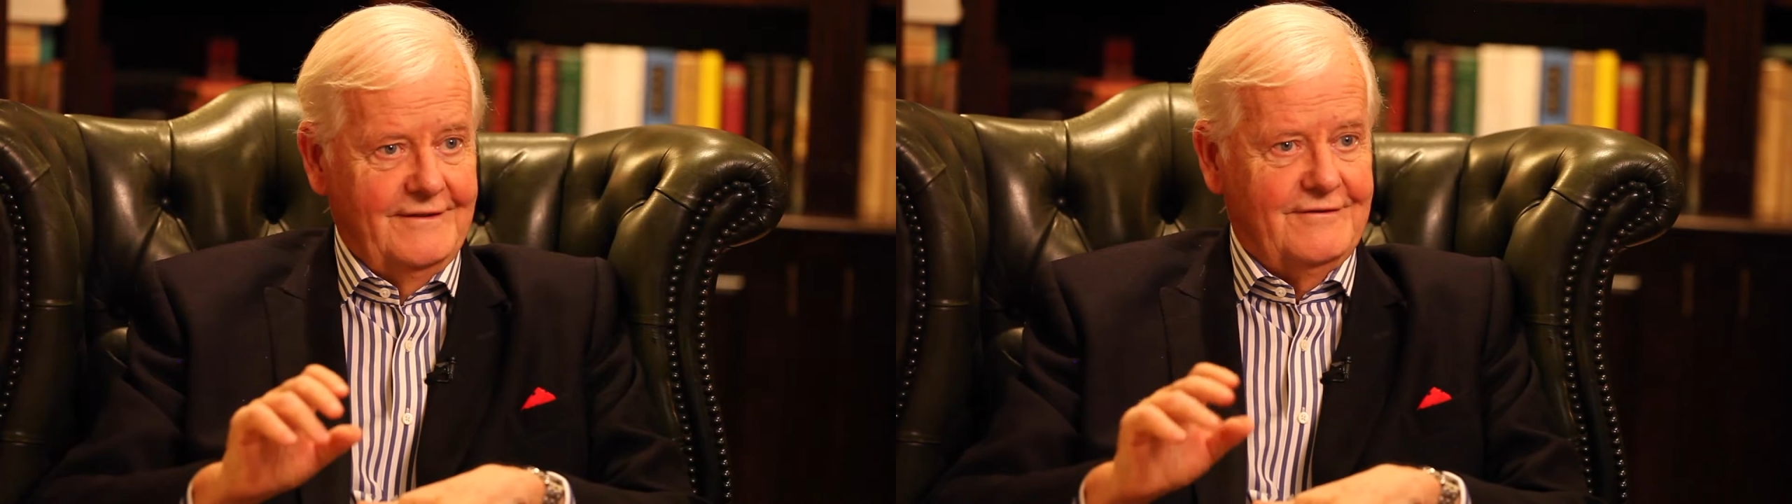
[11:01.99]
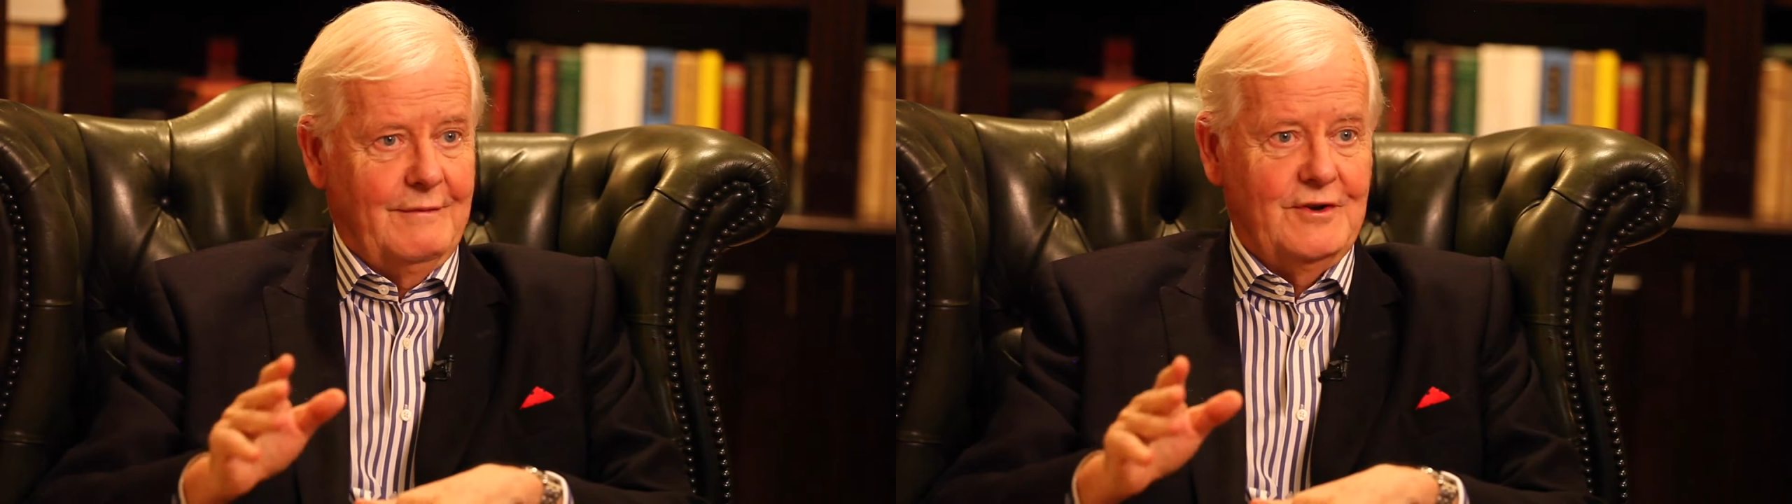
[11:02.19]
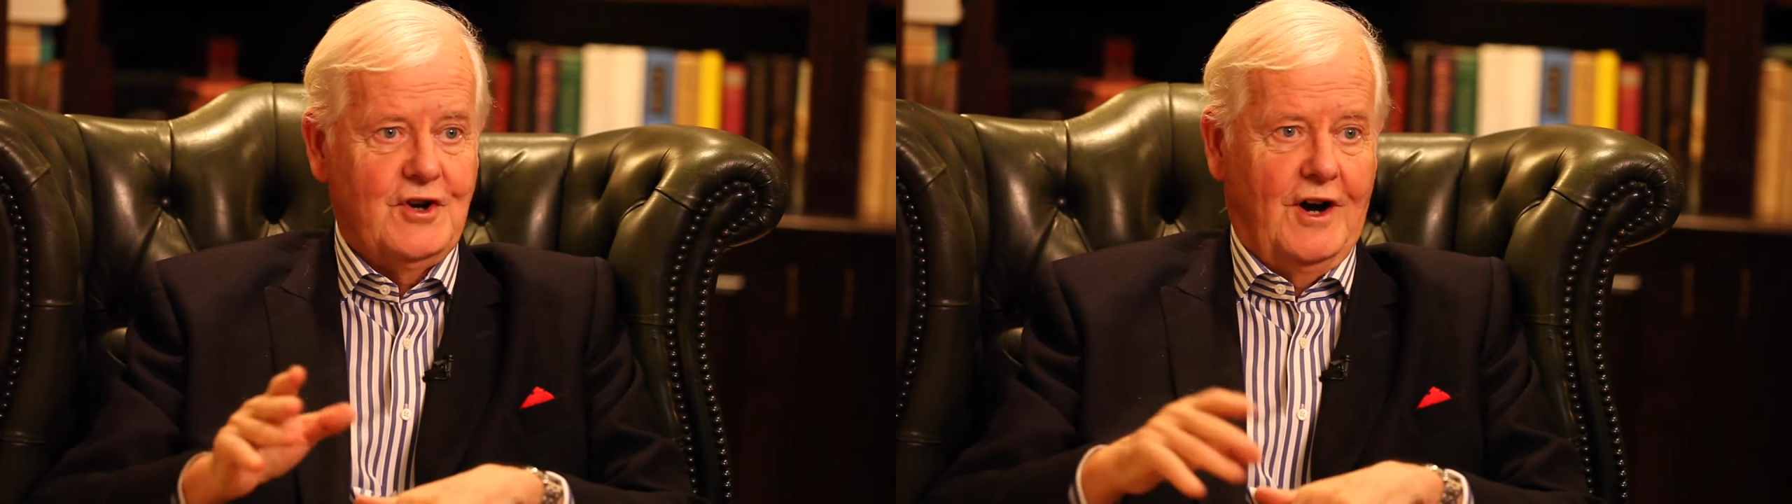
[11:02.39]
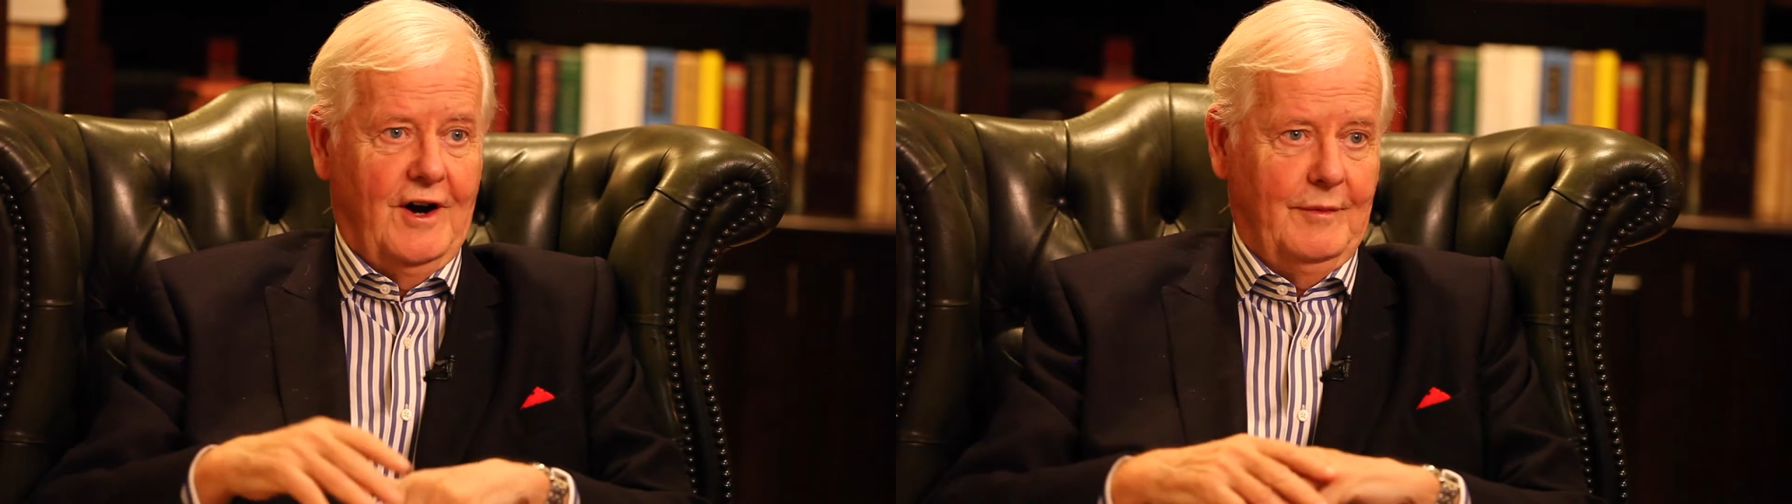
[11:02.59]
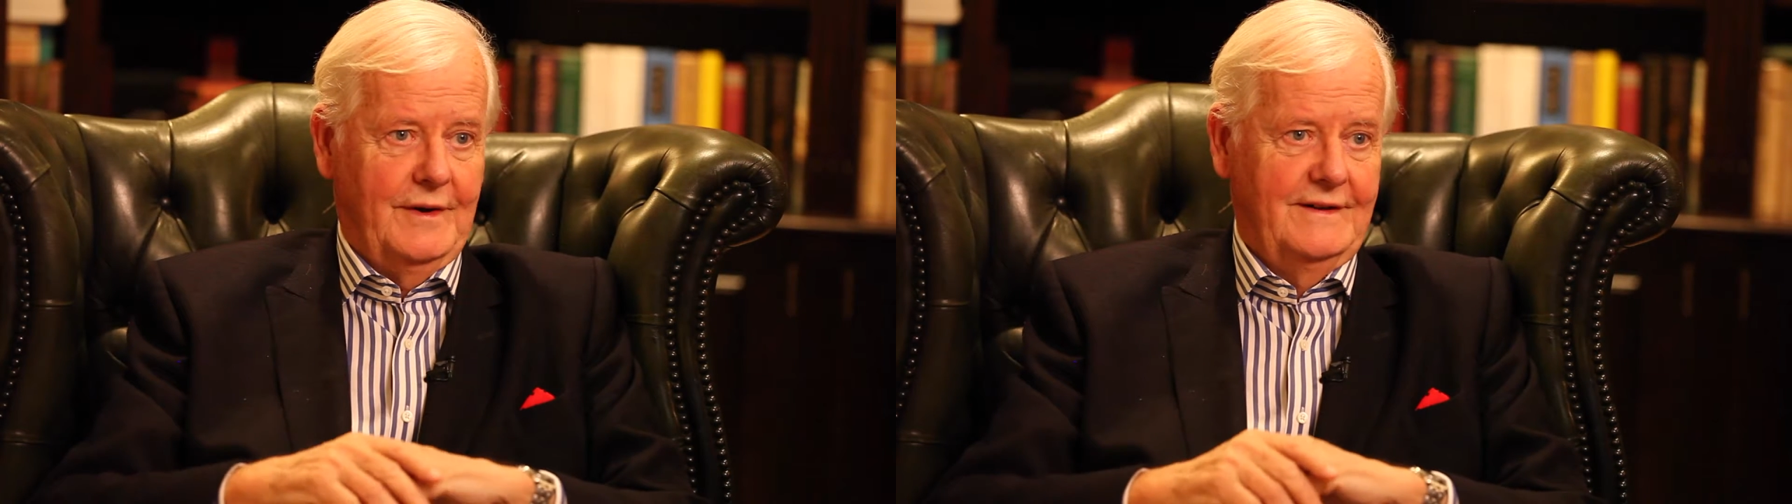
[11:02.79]
from a
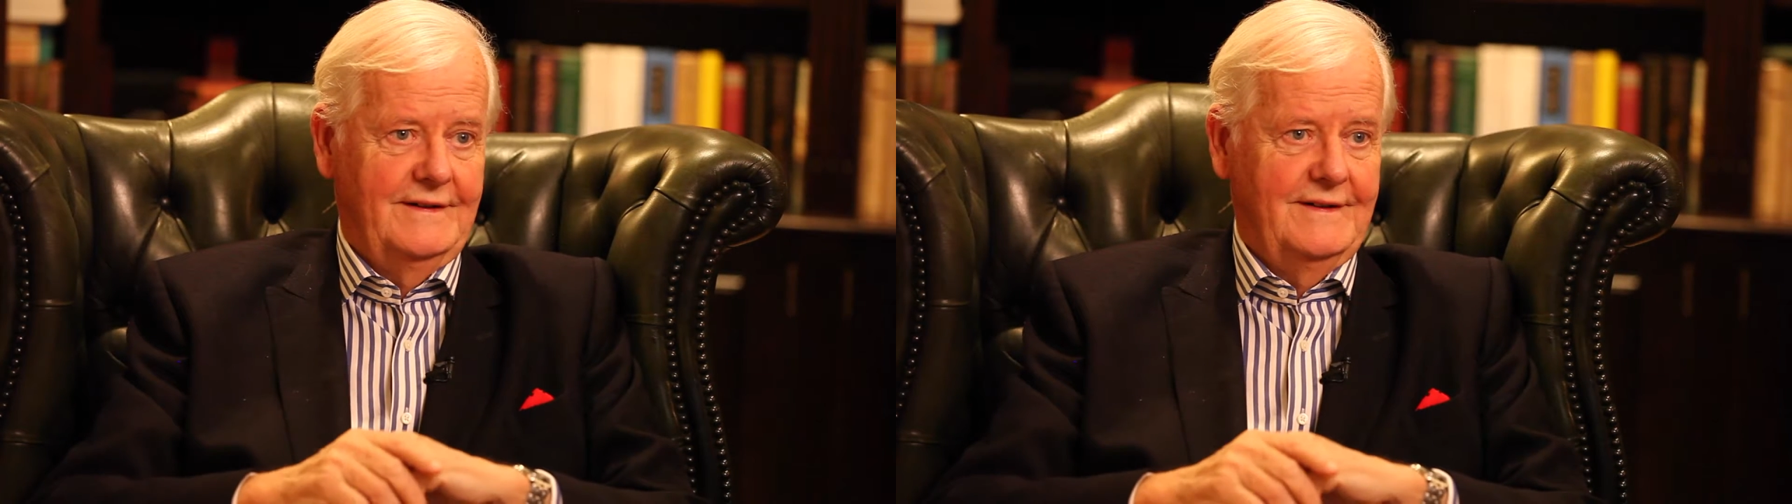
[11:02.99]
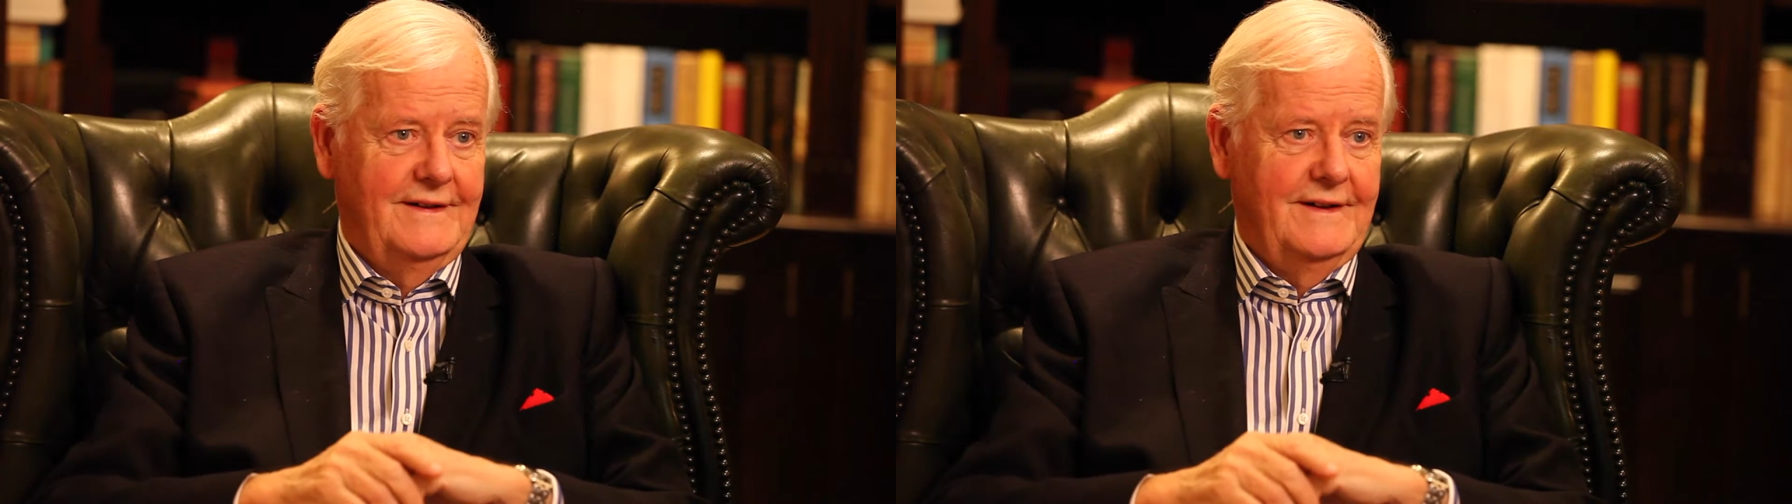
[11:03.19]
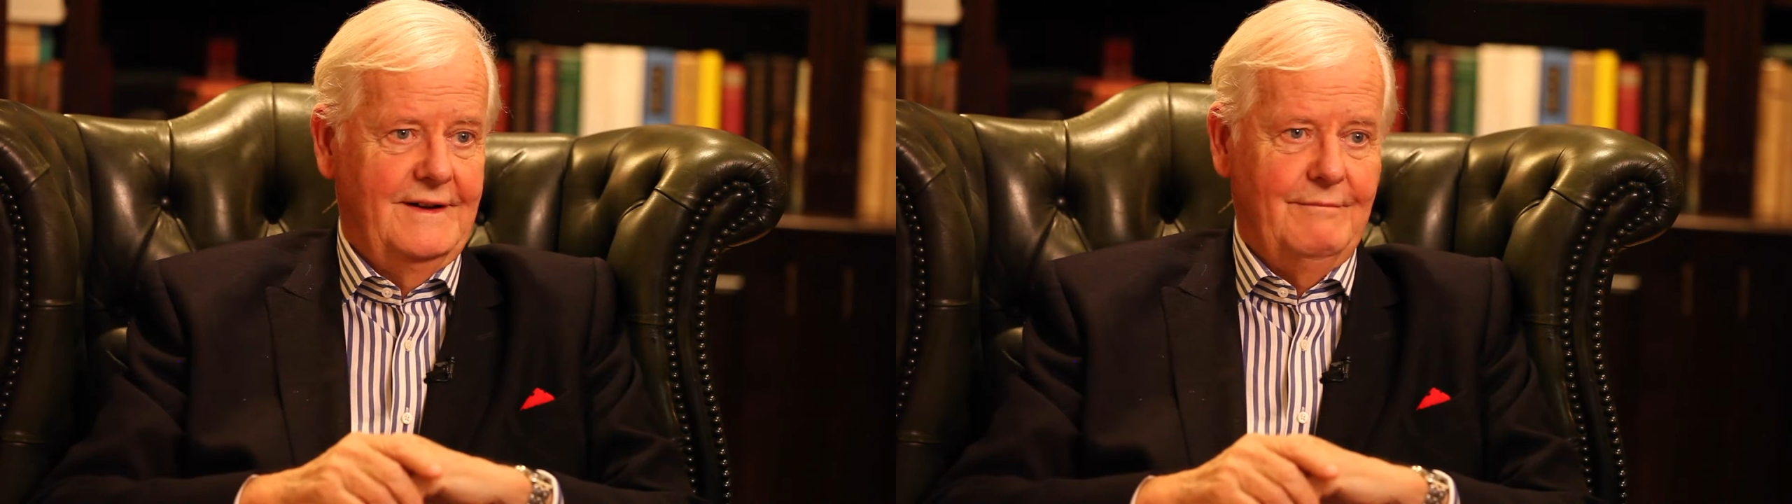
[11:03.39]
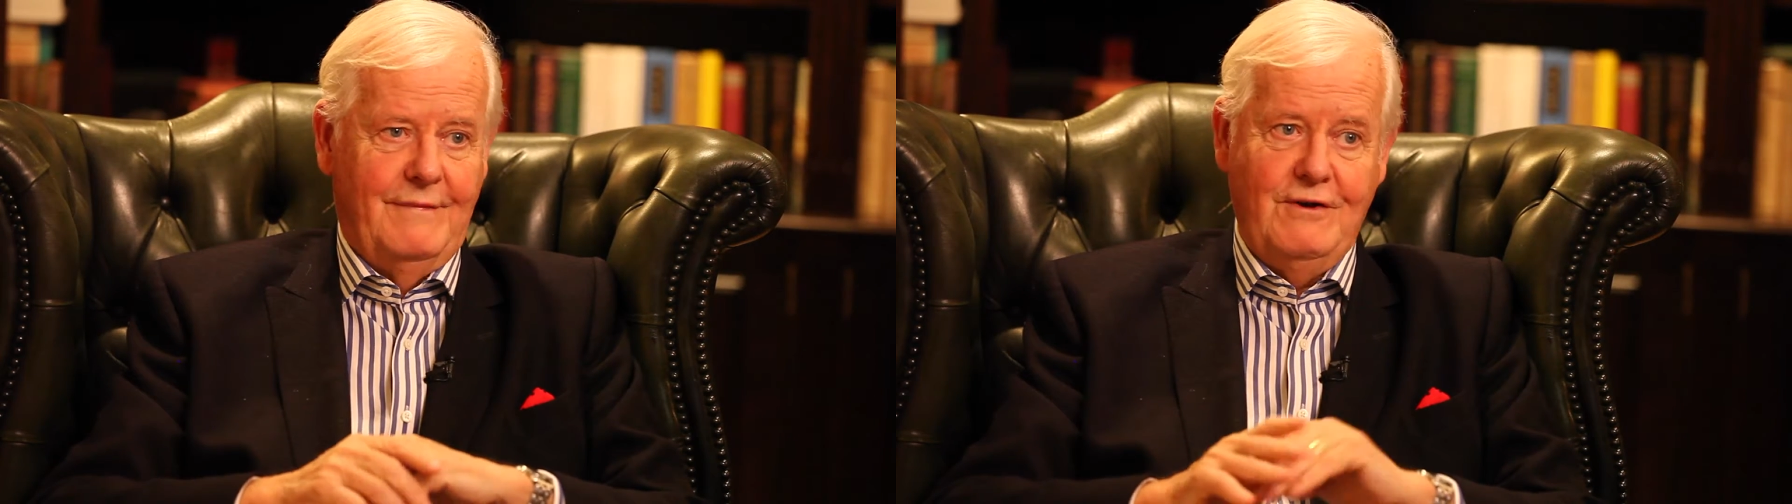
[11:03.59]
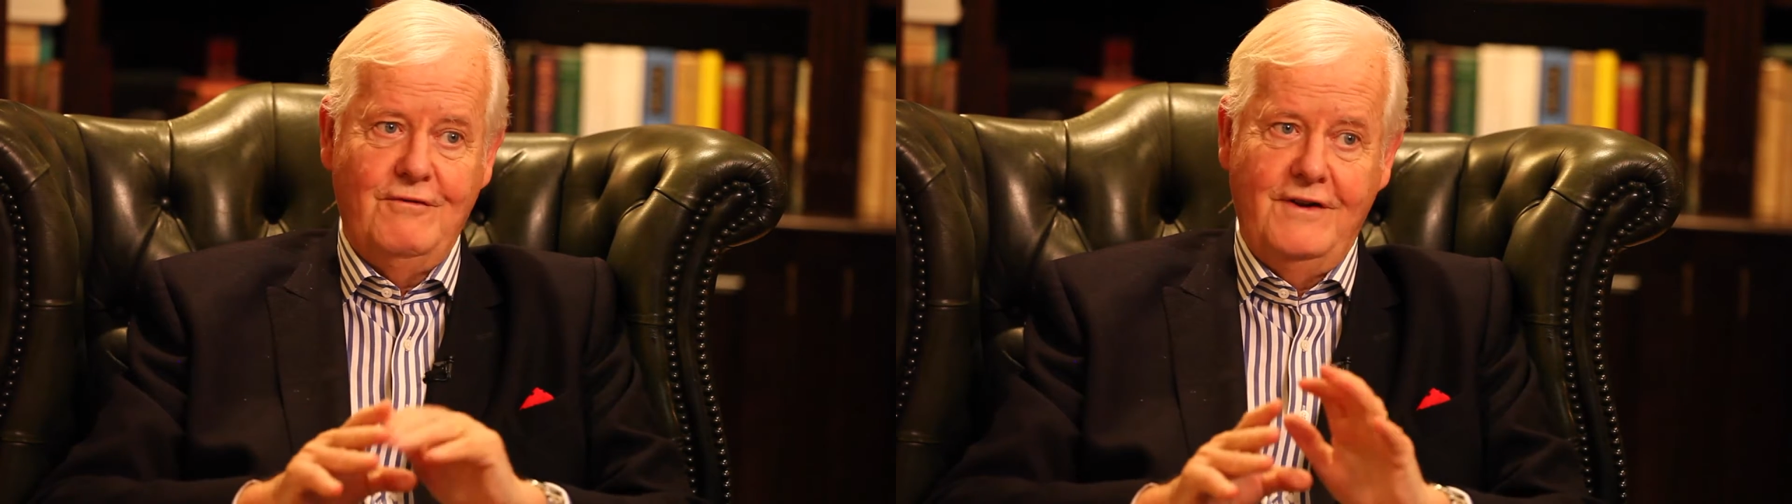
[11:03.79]
job but you